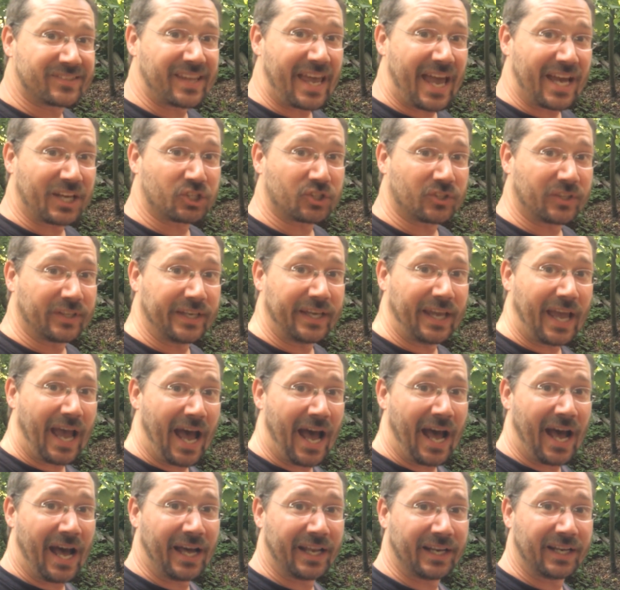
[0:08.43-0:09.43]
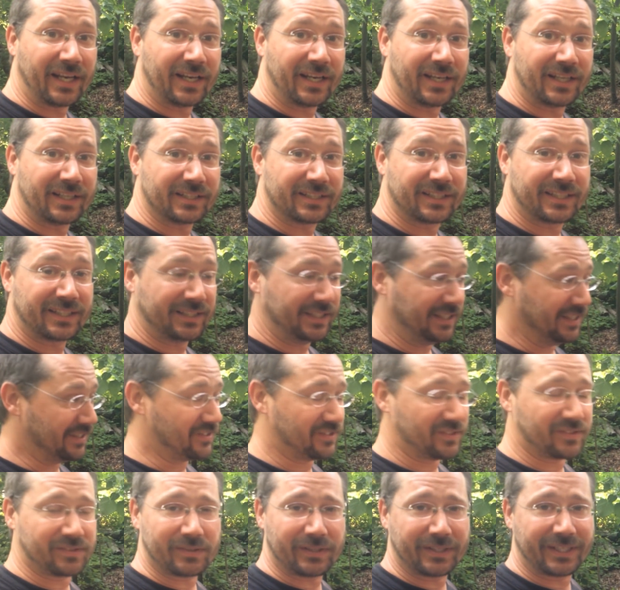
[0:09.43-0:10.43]
actually on a,
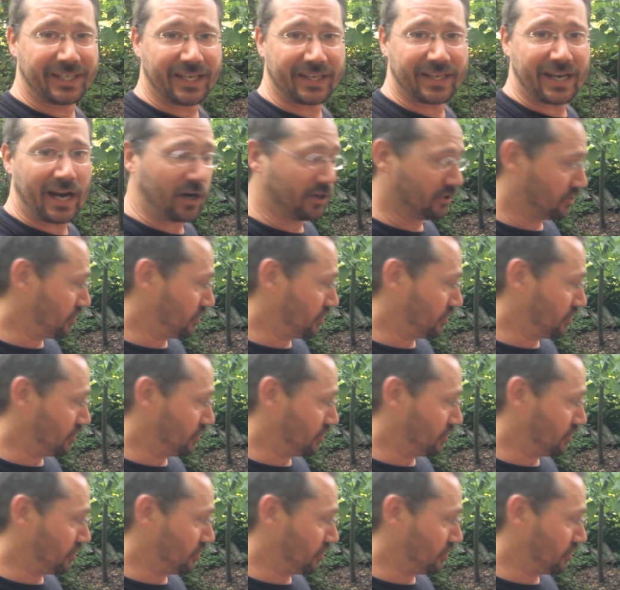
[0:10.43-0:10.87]
it's a kit car.